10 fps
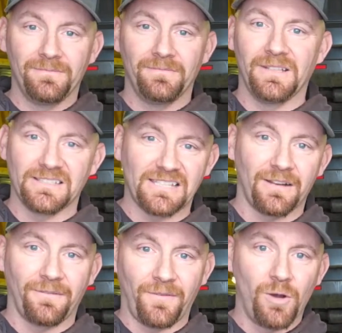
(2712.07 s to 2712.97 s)
instead
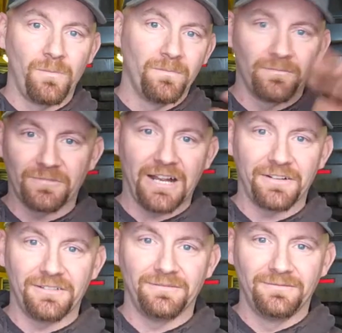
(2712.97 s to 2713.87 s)
of foam
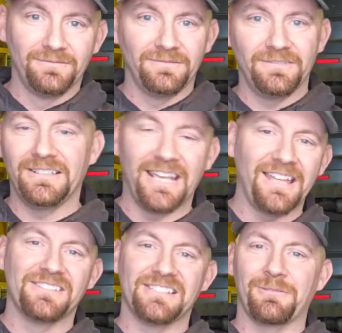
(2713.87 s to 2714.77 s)
rounded
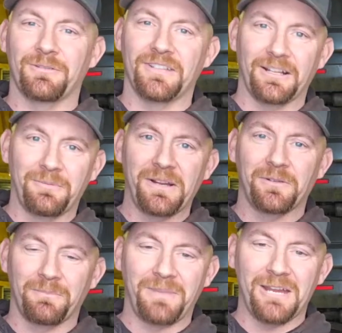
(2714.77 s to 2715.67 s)
ends, they were like
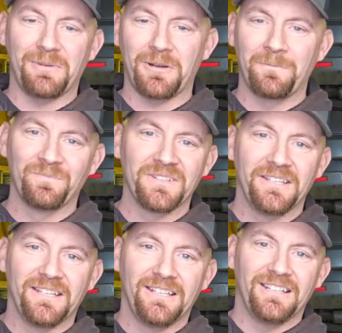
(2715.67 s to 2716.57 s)
wrinkled in paper.
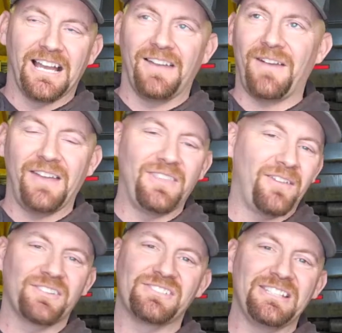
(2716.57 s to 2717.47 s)
I've
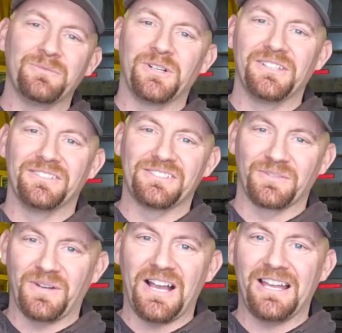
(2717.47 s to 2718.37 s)
never seen one
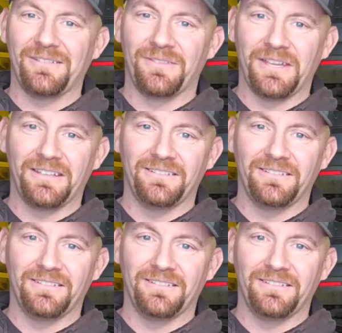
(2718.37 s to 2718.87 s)
survive that